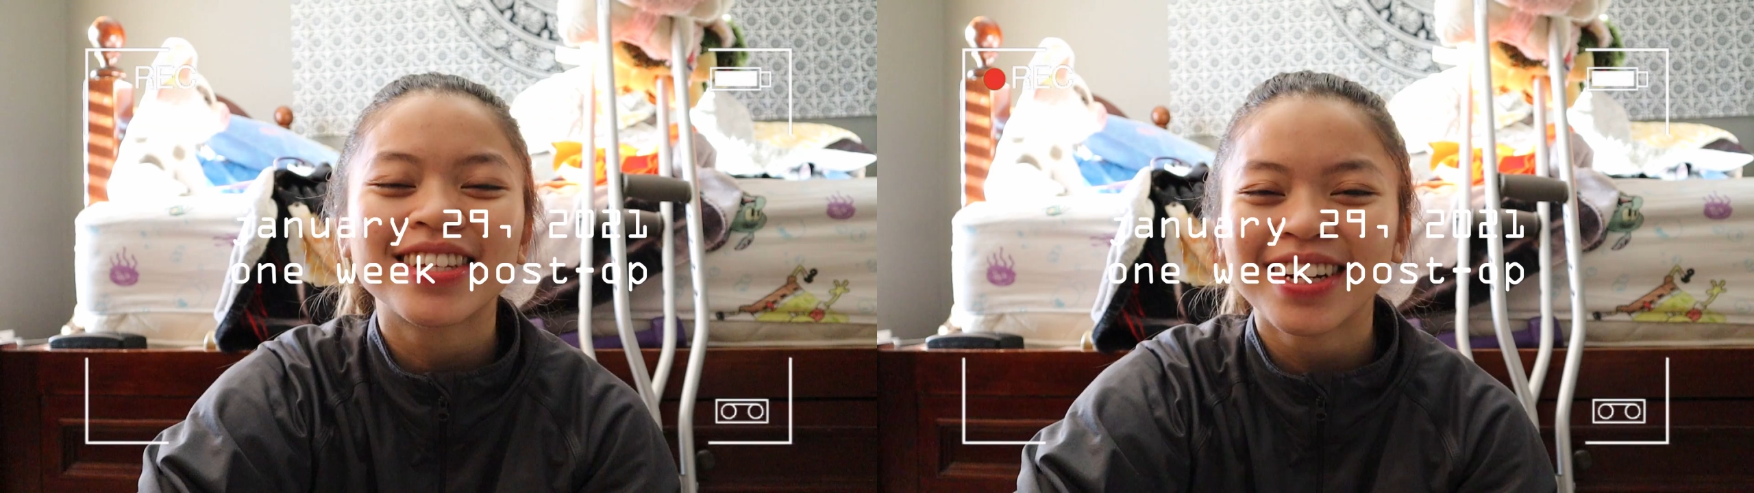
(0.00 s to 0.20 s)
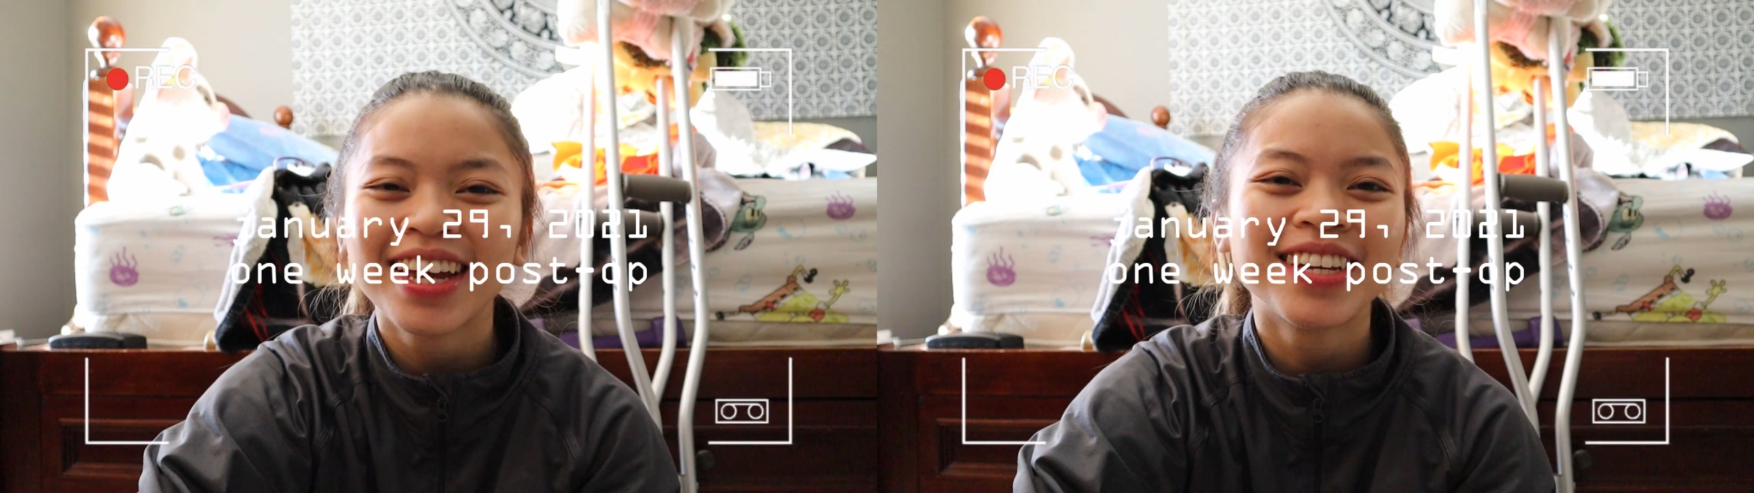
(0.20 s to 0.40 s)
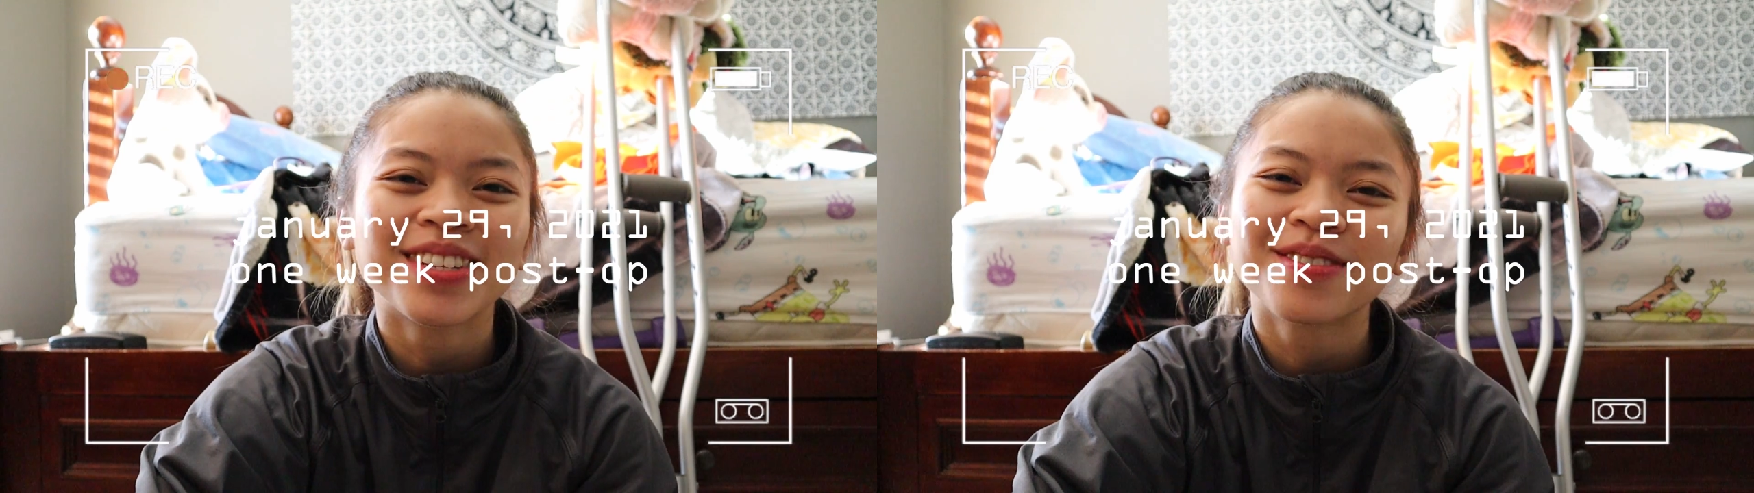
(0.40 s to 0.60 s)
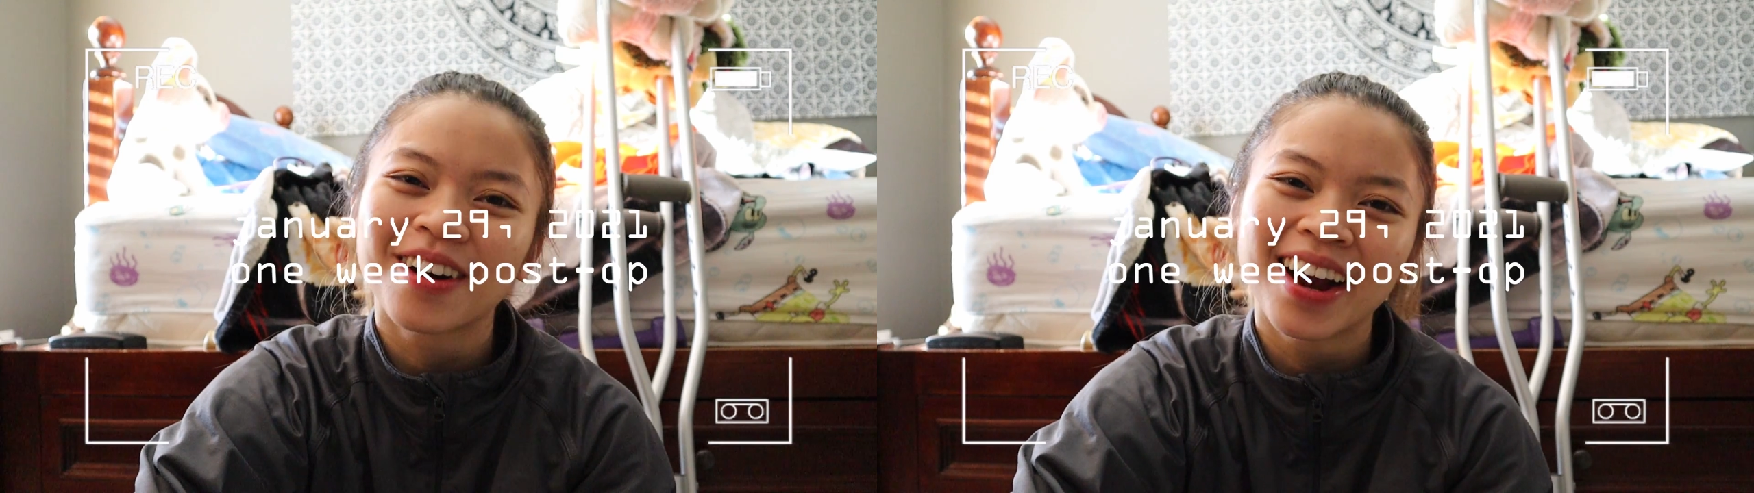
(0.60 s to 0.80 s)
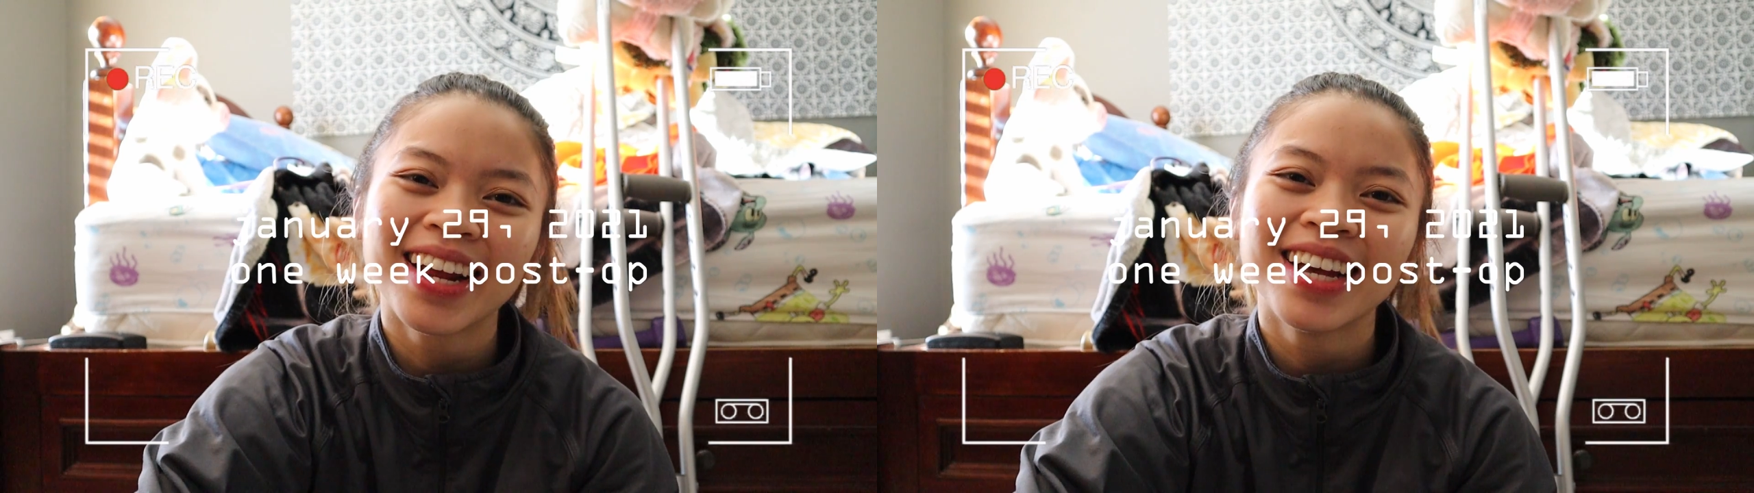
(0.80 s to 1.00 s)
Today is
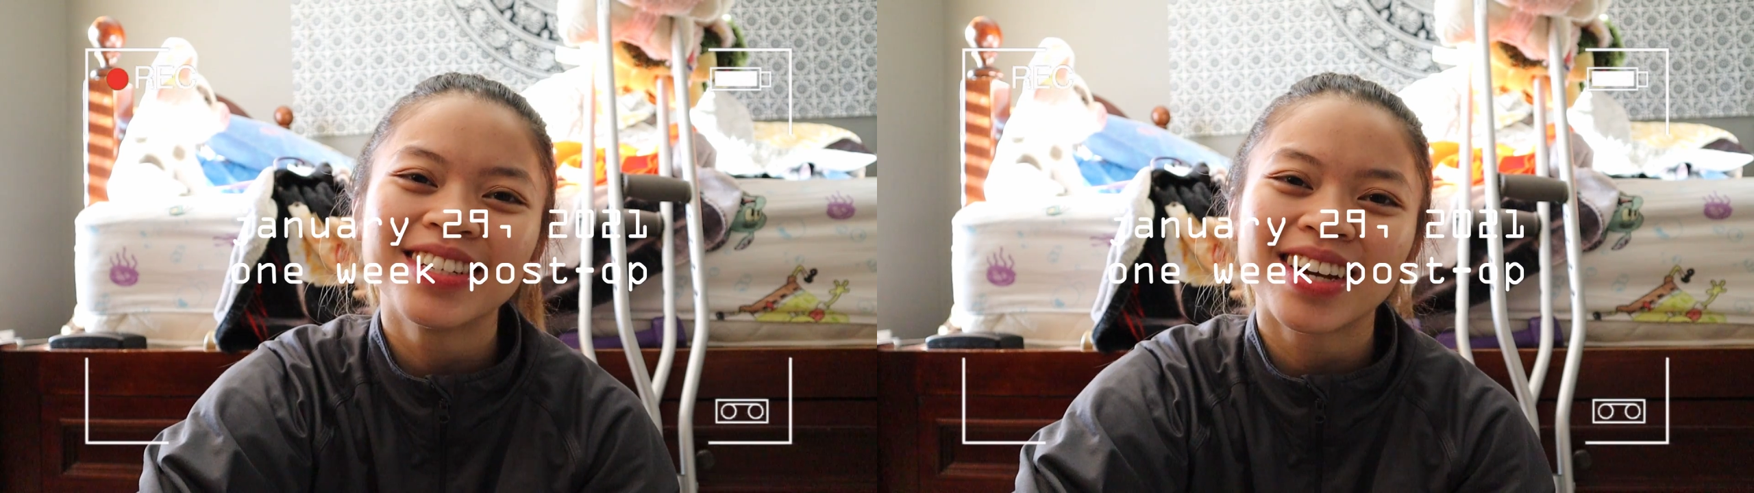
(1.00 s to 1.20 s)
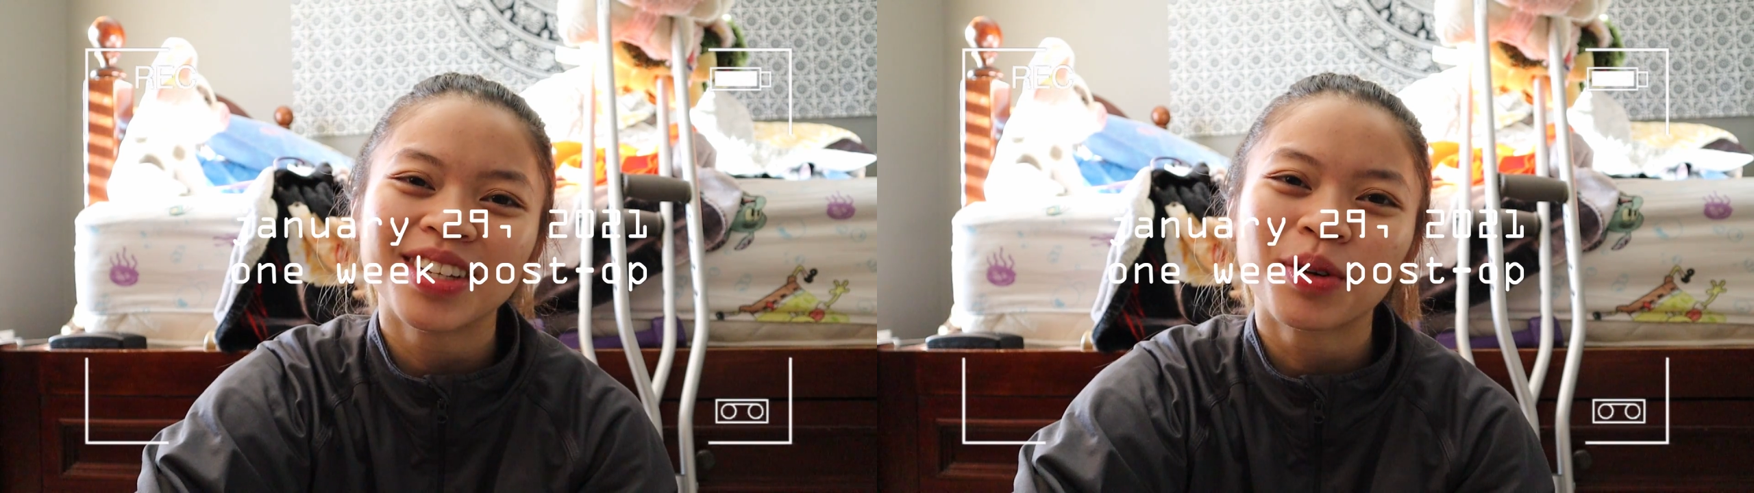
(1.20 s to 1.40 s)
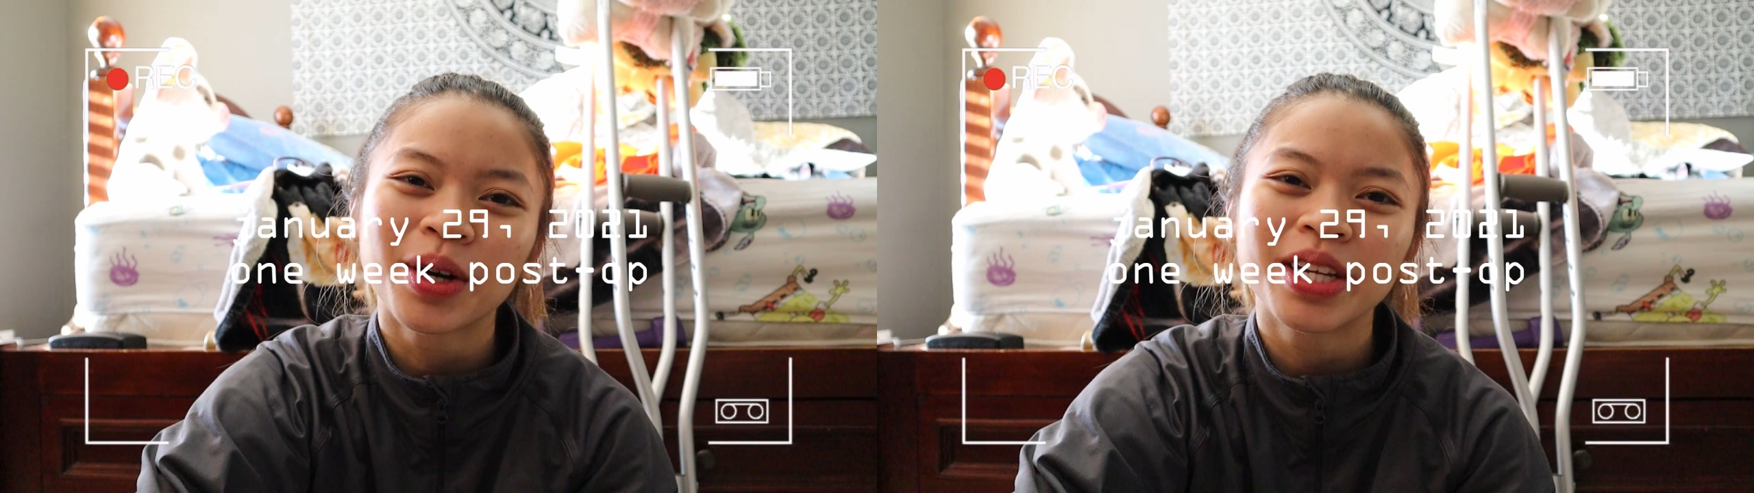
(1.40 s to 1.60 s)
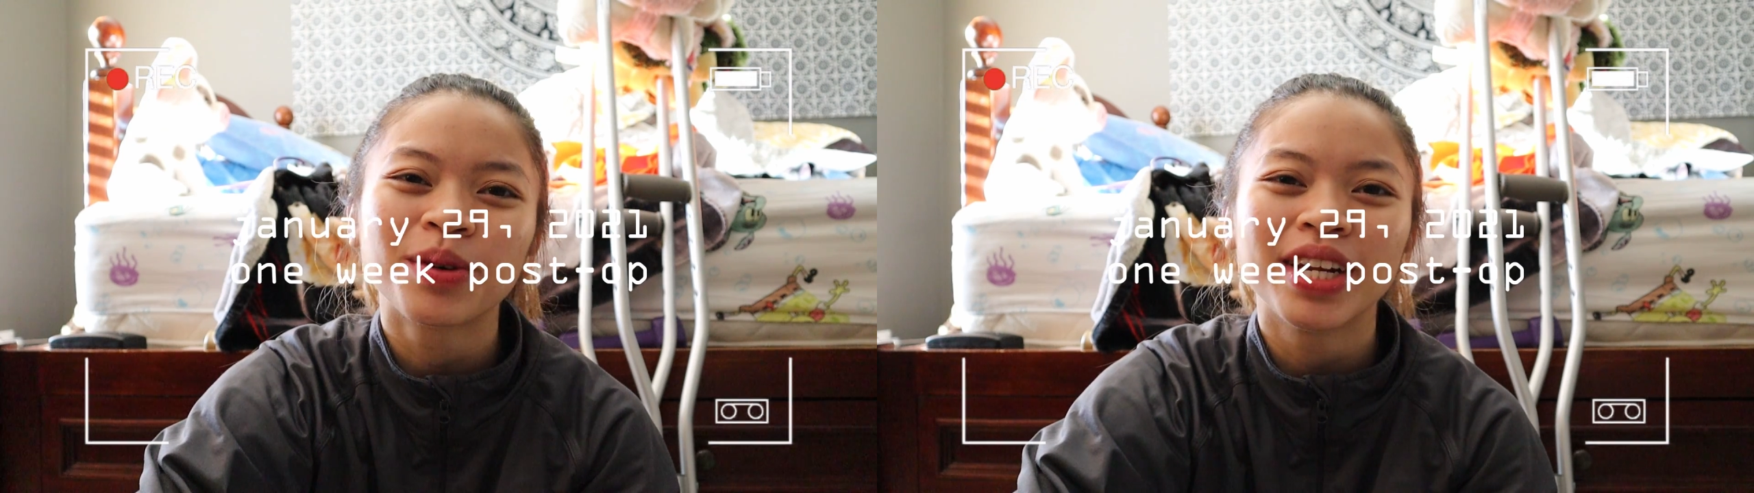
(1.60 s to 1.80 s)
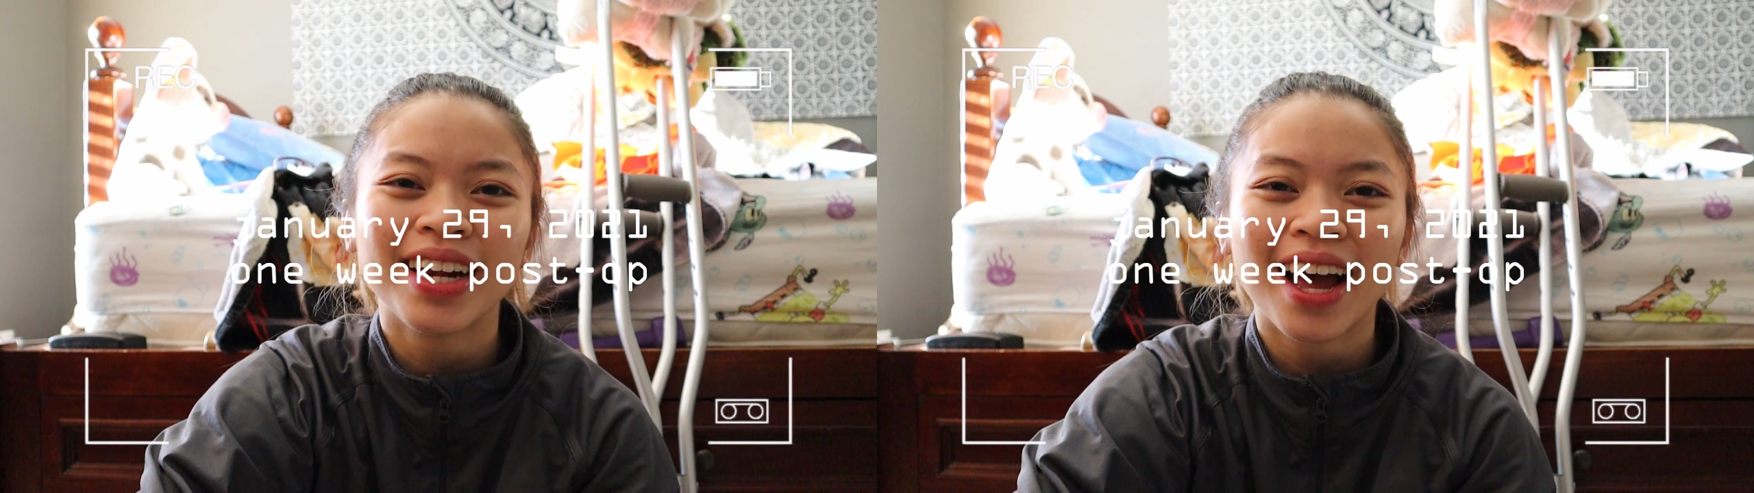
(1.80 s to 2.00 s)
Friday, January
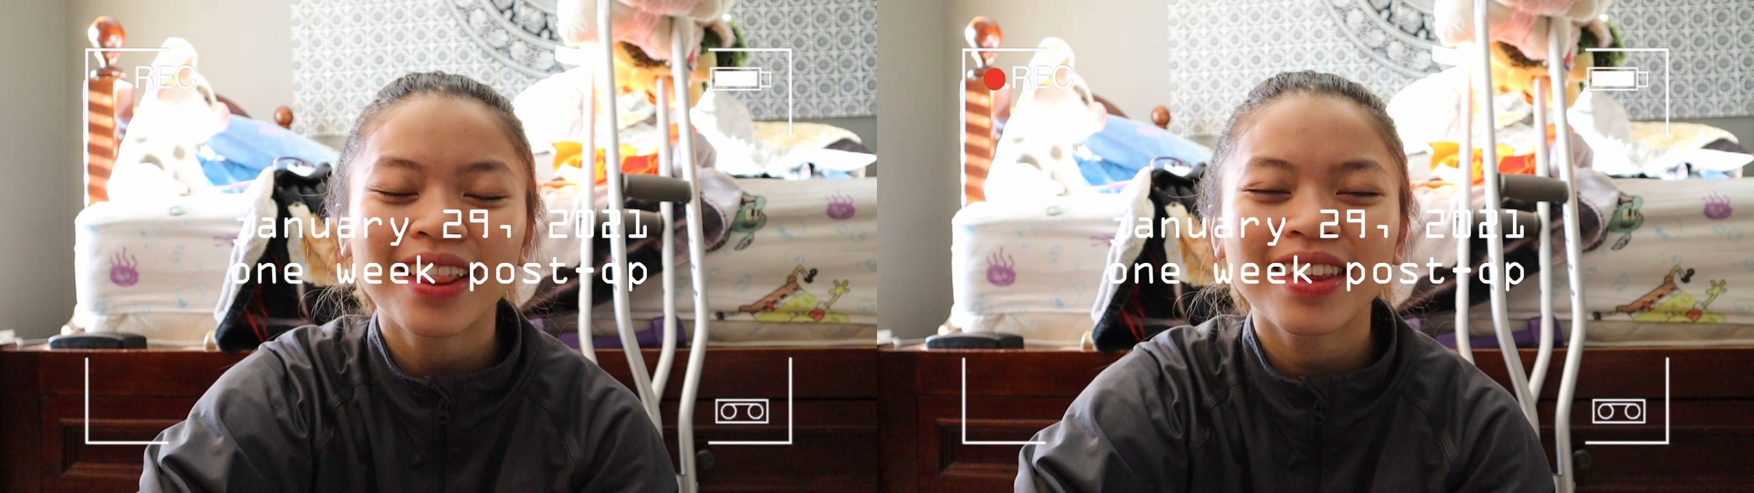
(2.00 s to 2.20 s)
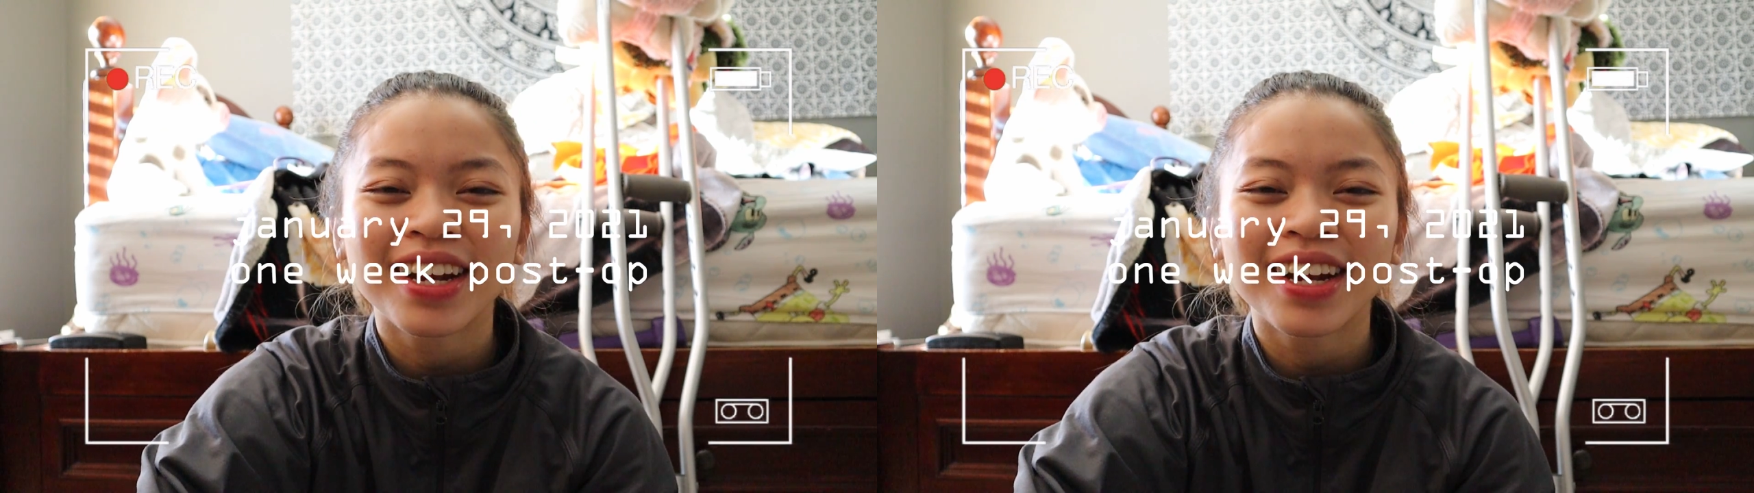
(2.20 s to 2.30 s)
29th.